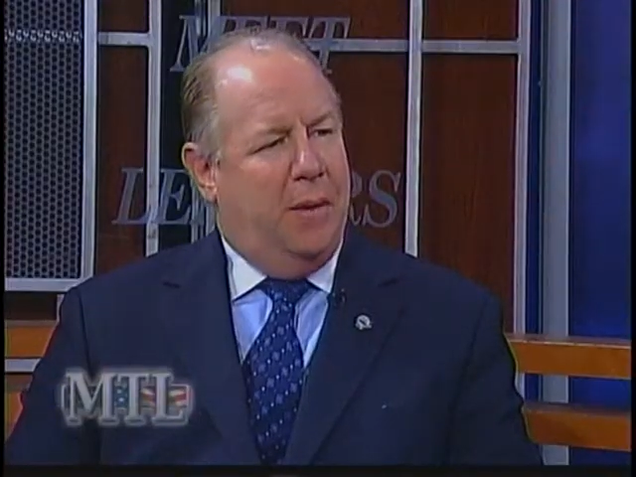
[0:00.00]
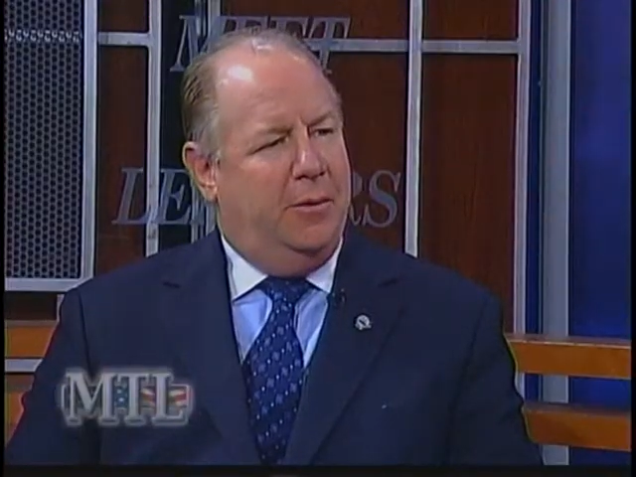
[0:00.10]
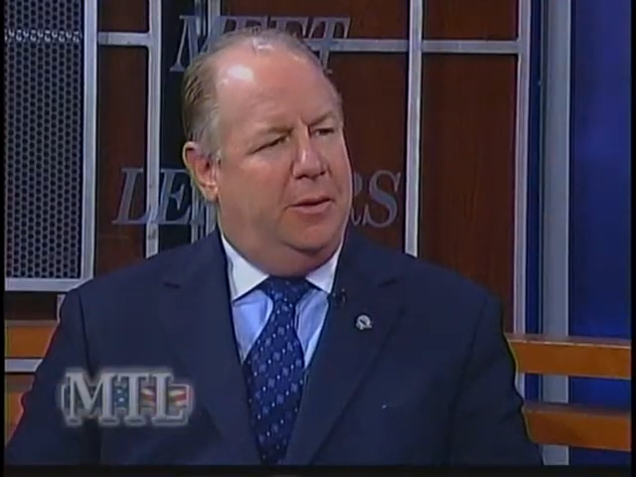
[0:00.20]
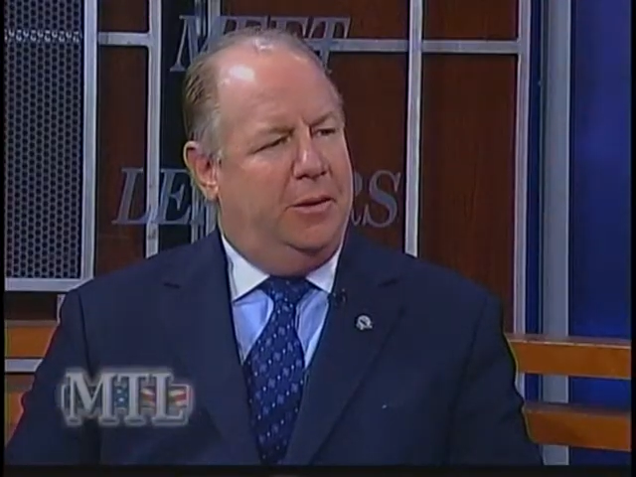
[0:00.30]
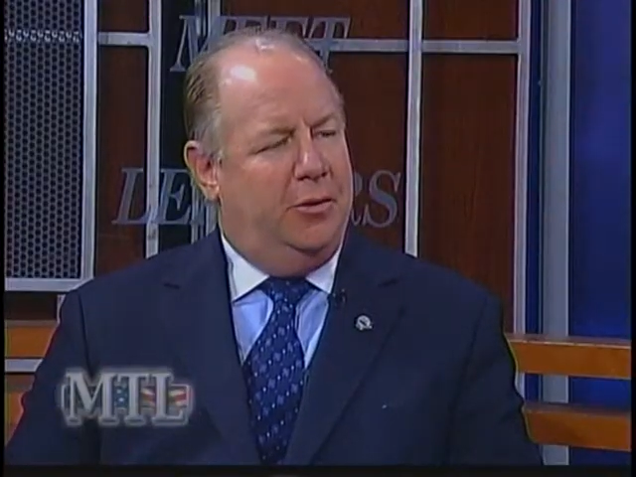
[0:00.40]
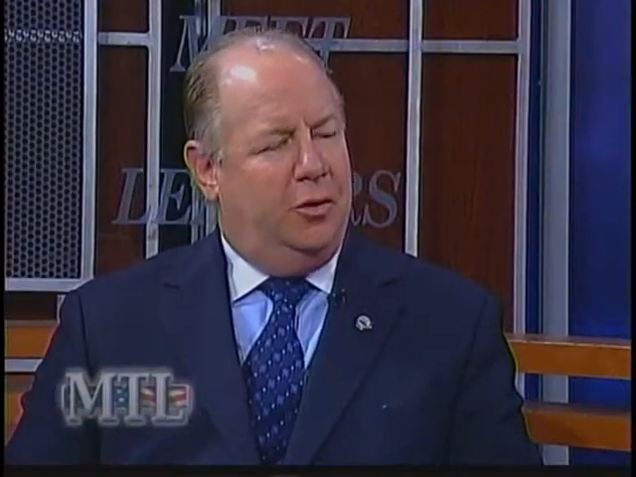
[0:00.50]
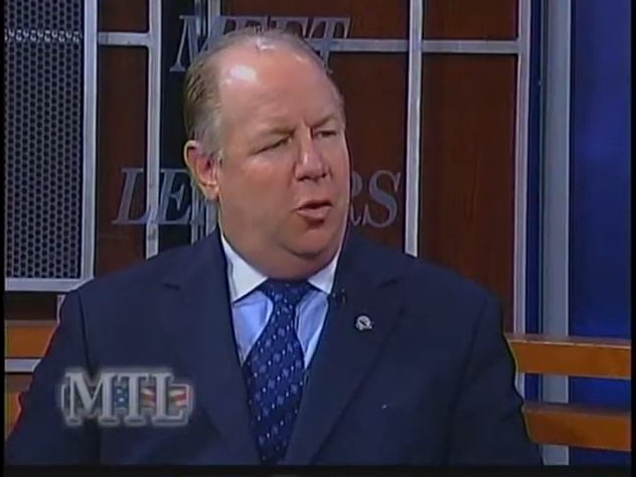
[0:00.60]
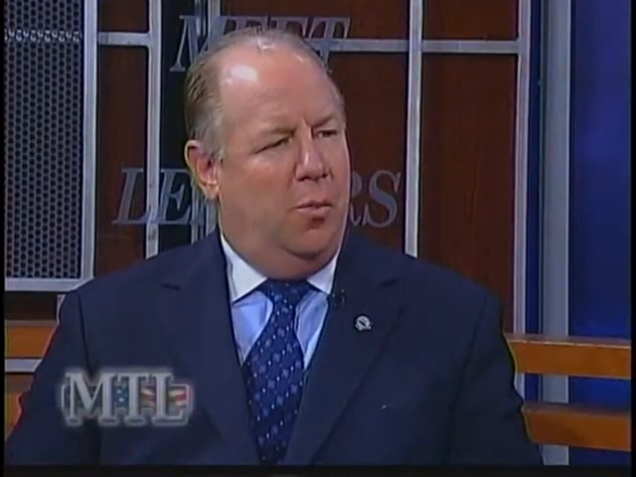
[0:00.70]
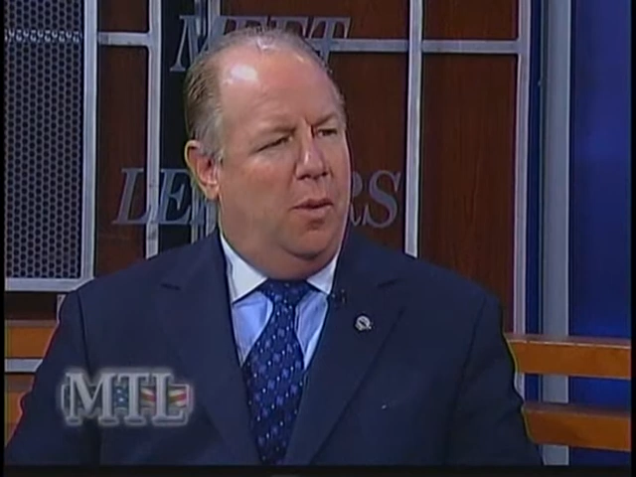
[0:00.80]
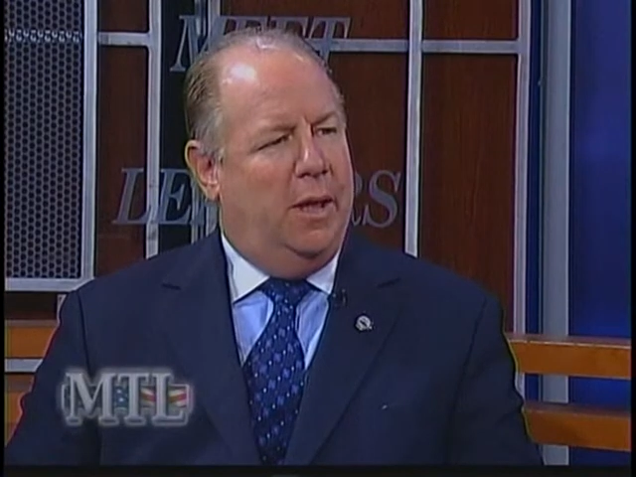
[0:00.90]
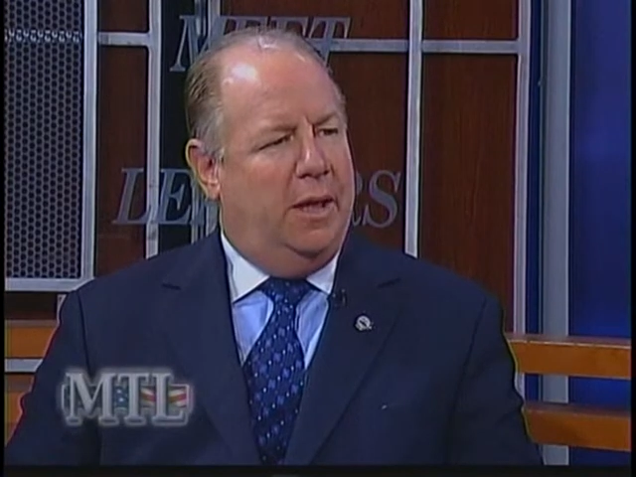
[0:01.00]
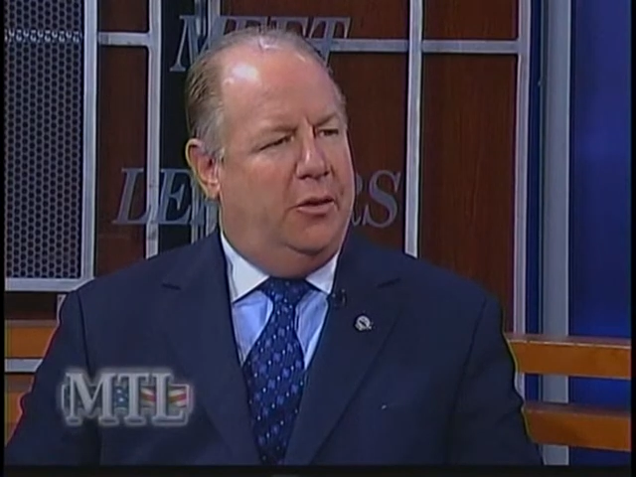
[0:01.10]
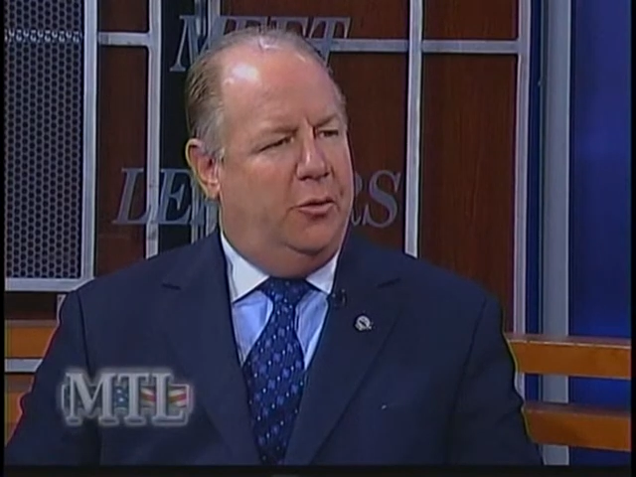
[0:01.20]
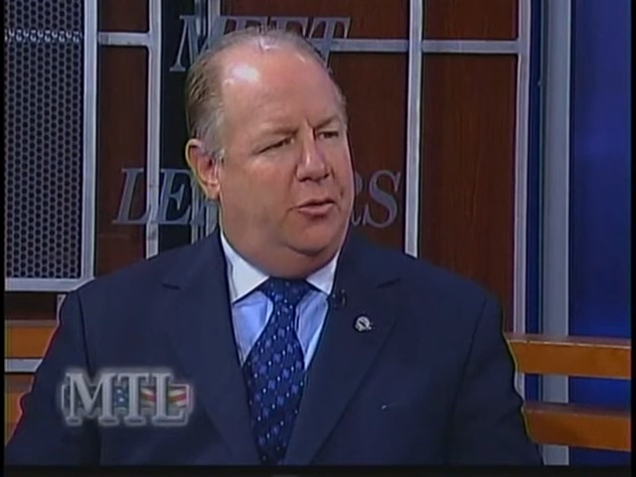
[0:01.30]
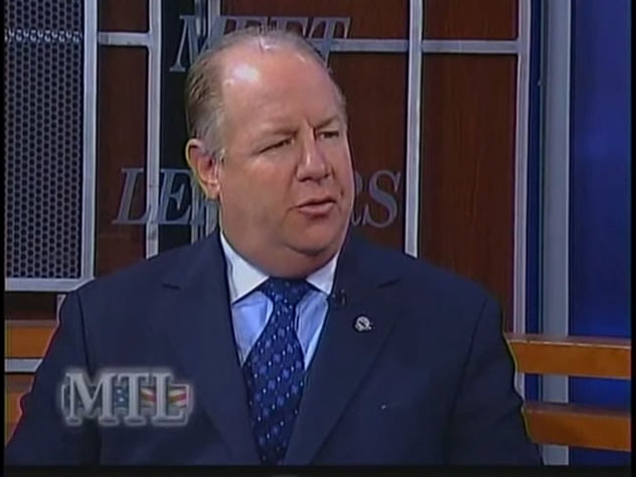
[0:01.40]
problem is there's no money
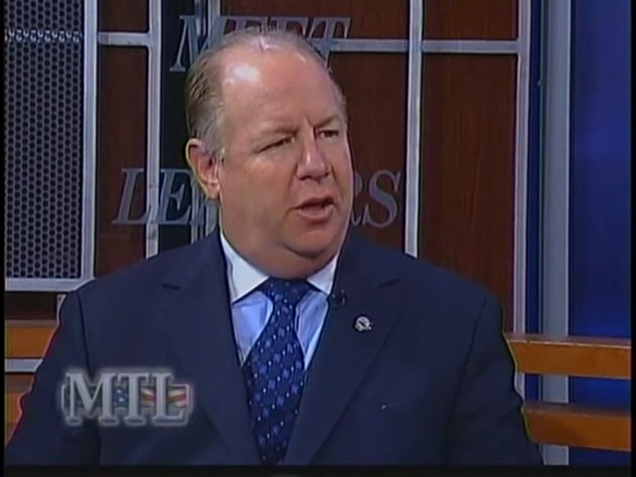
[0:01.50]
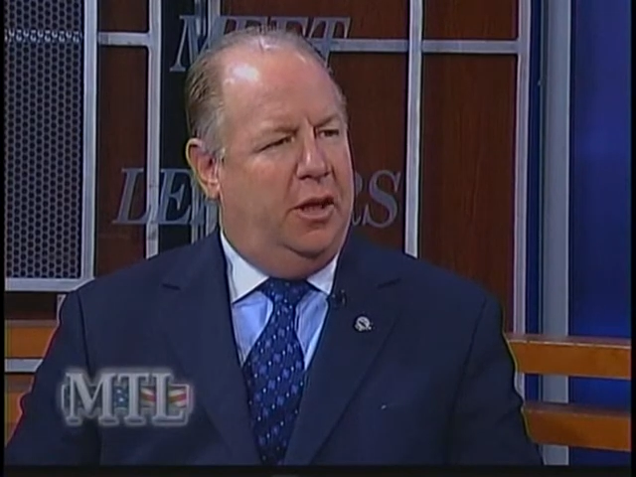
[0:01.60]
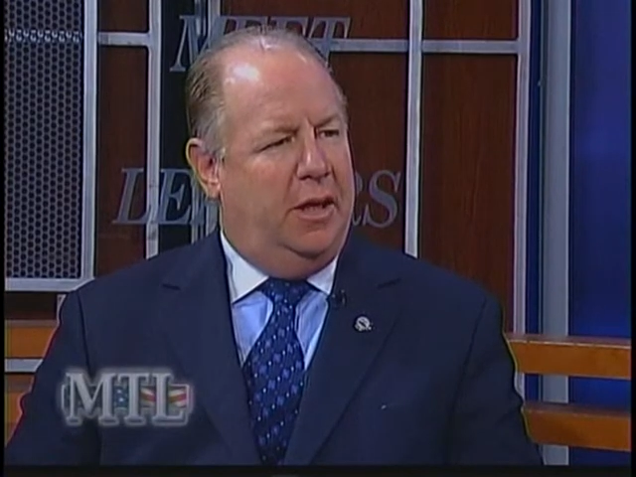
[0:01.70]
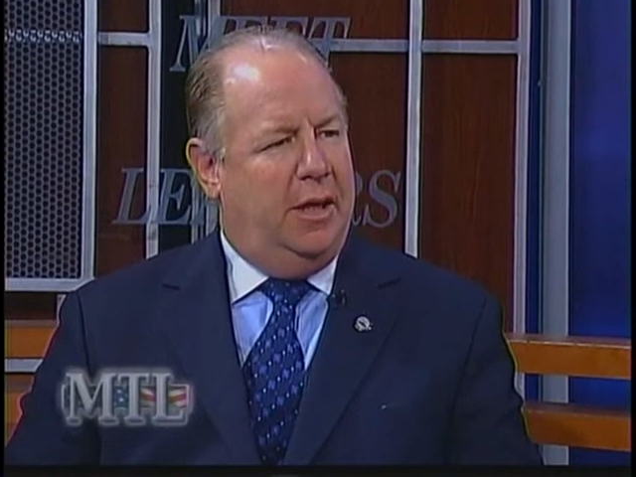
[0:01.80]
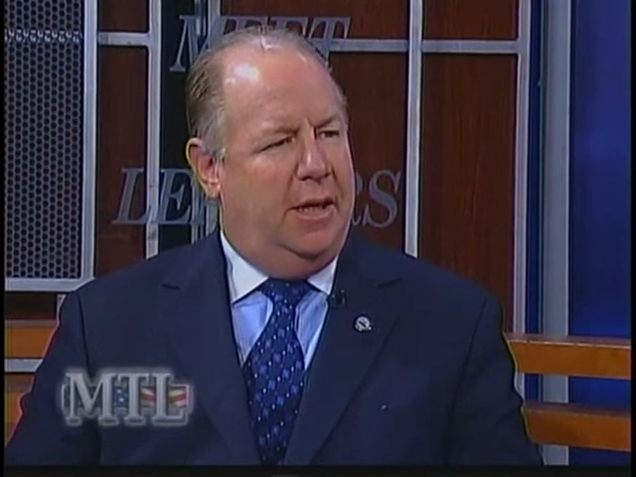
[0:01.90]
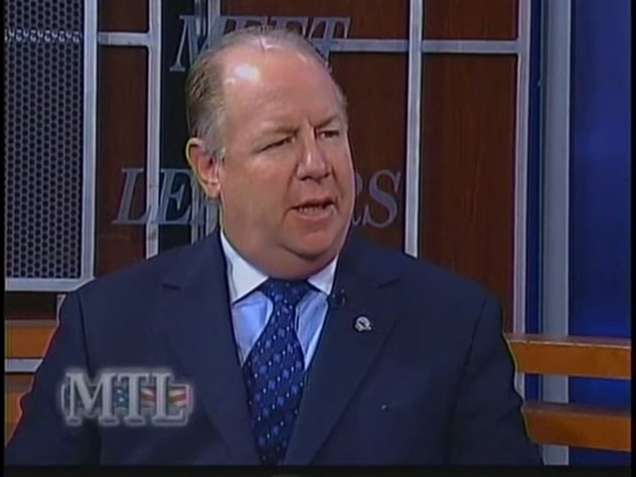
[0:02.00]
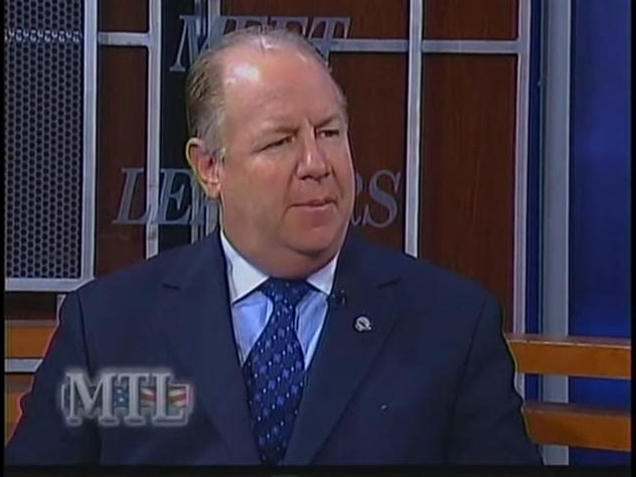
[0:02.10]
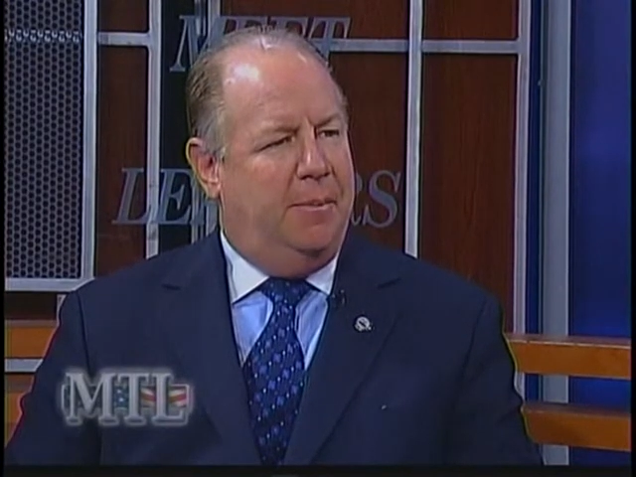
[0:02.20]
to study the